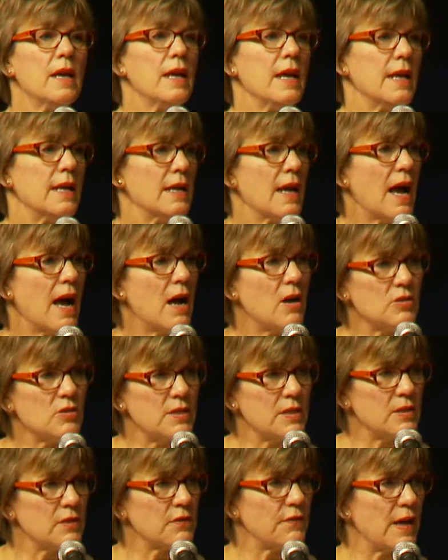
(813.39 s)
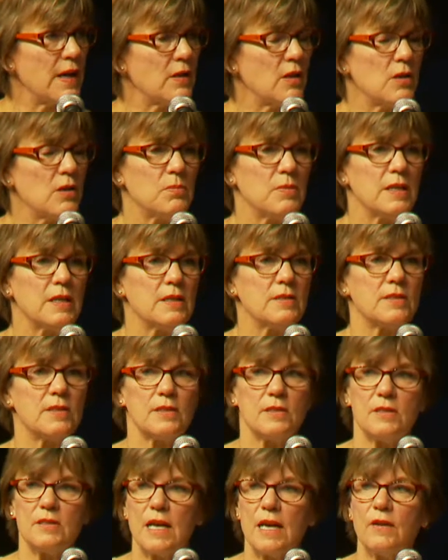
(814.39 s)
in housing developments
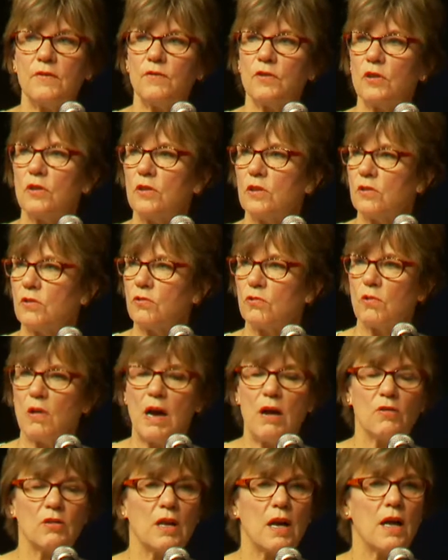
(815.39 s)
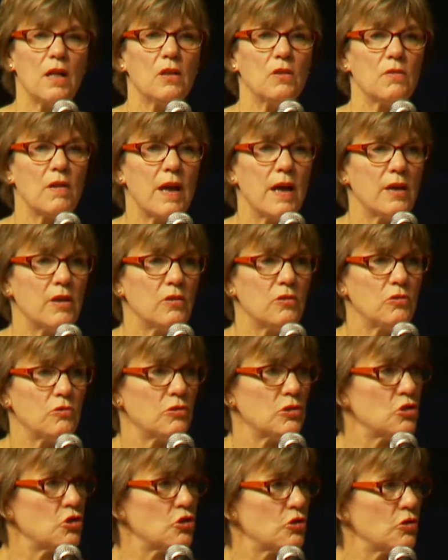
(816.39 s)
in Denver and throughout Colorado
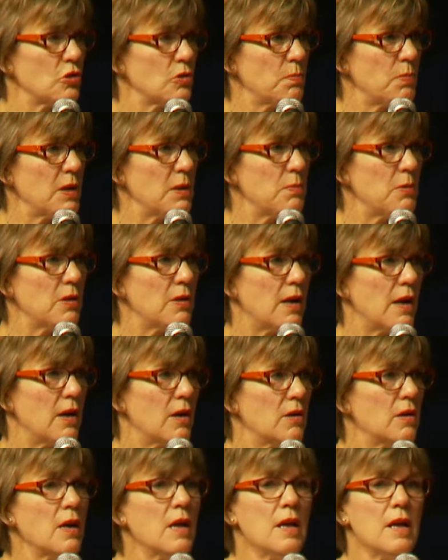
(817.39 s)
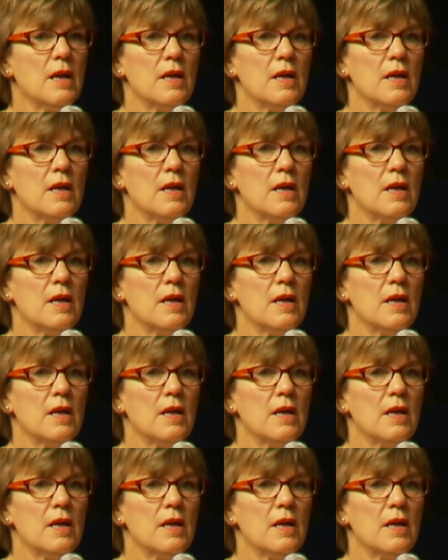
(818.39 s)
to ensure people are